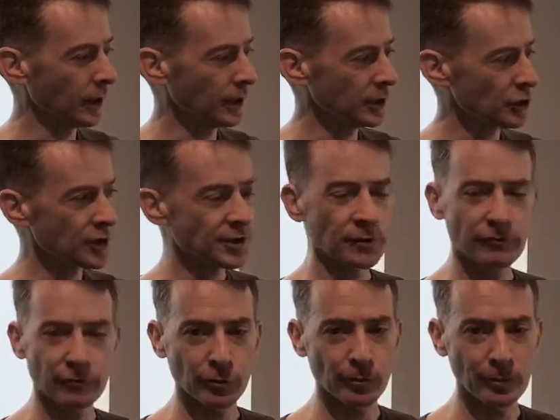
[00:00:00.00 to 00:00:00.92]
It's just
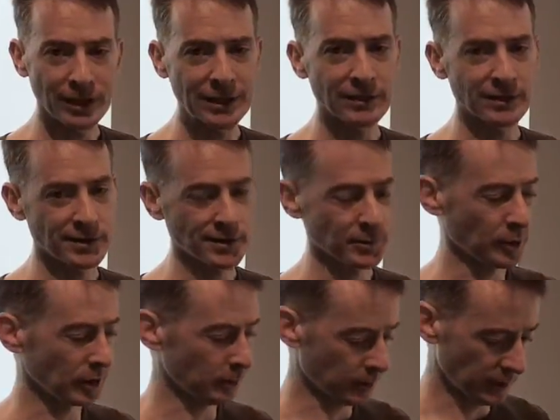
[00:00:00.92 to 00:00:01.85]
that for me, this is a
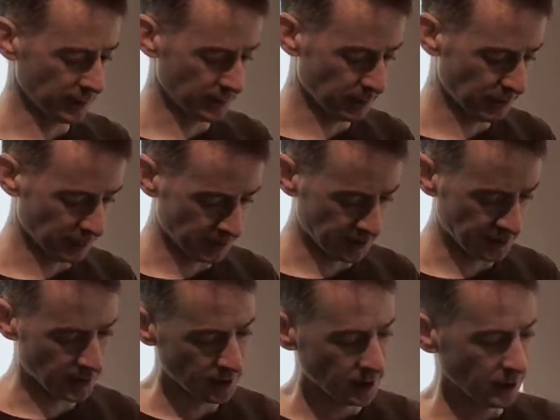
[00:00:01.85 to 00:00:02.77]
big piece
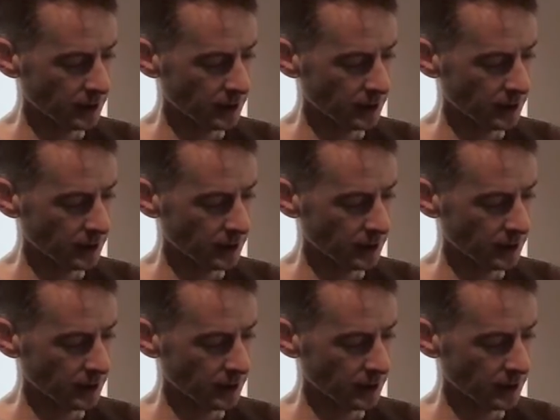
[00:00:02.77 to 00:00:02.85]
because